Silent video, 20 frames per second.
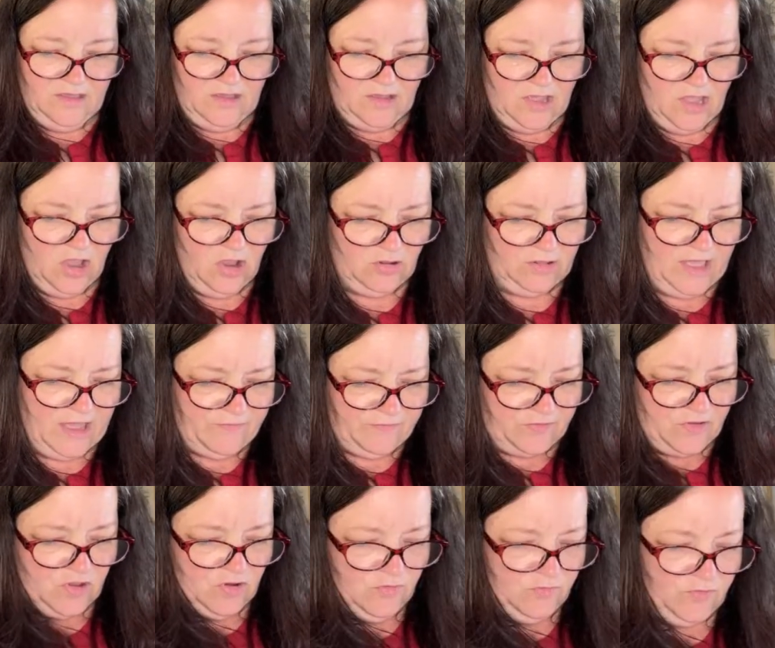
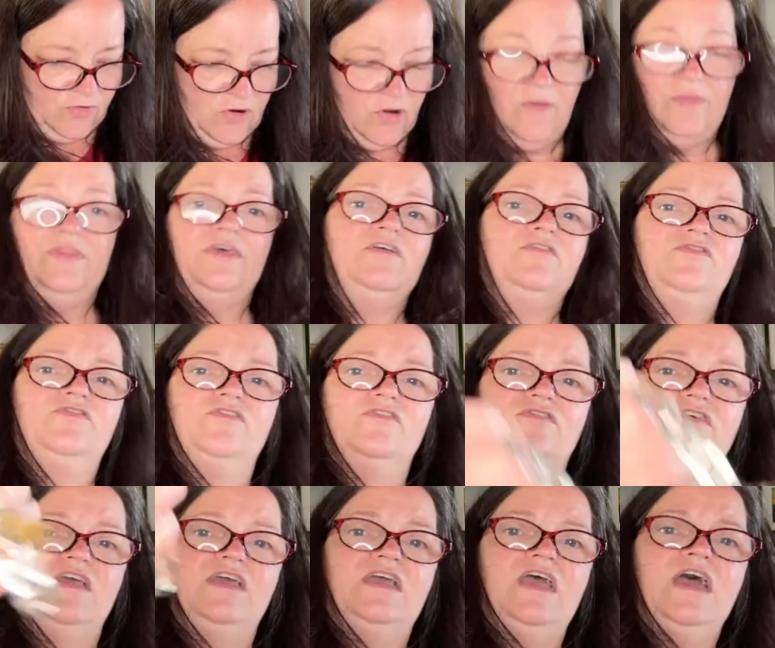Left over on this is
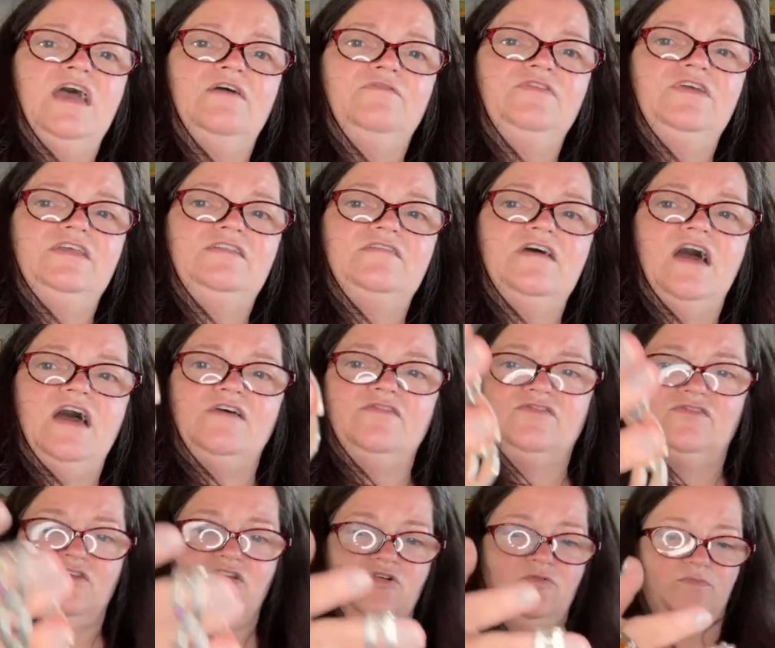a heavy
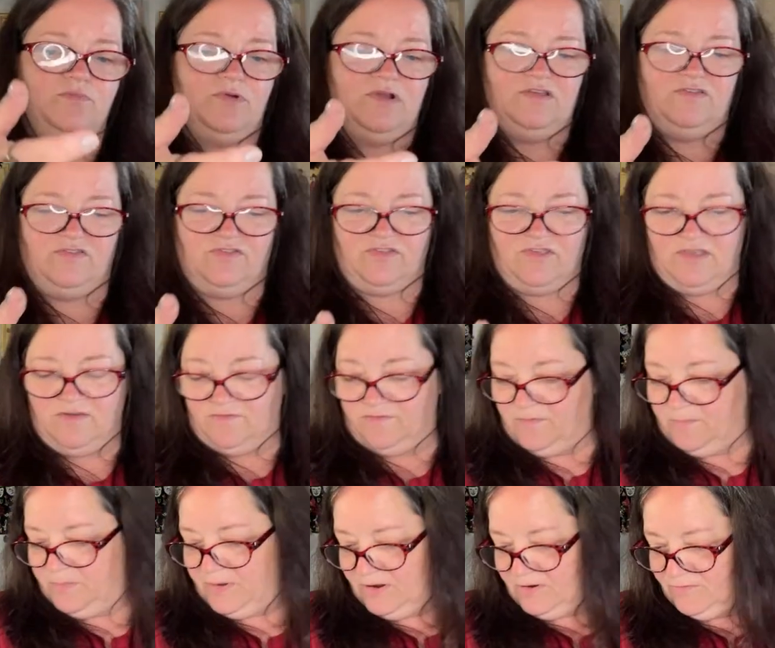Tasco bracelet for
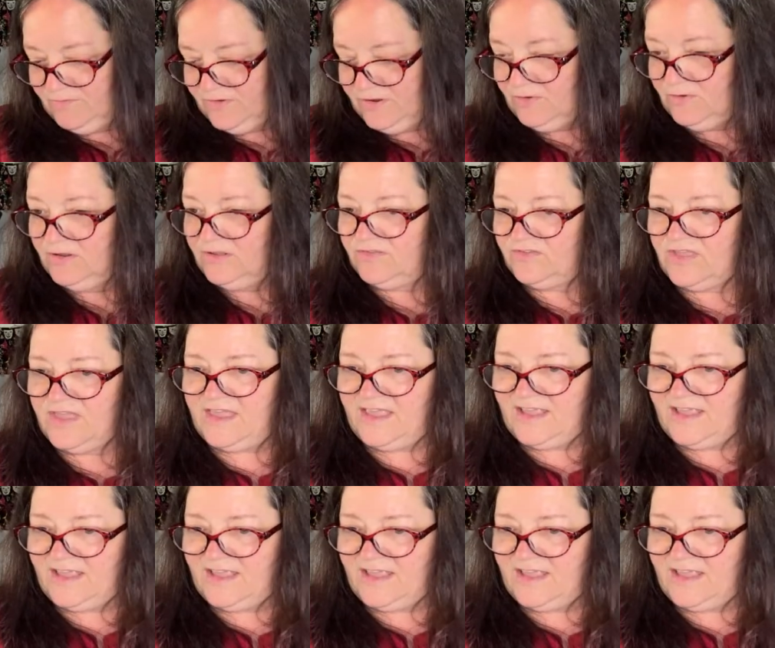pure earrings.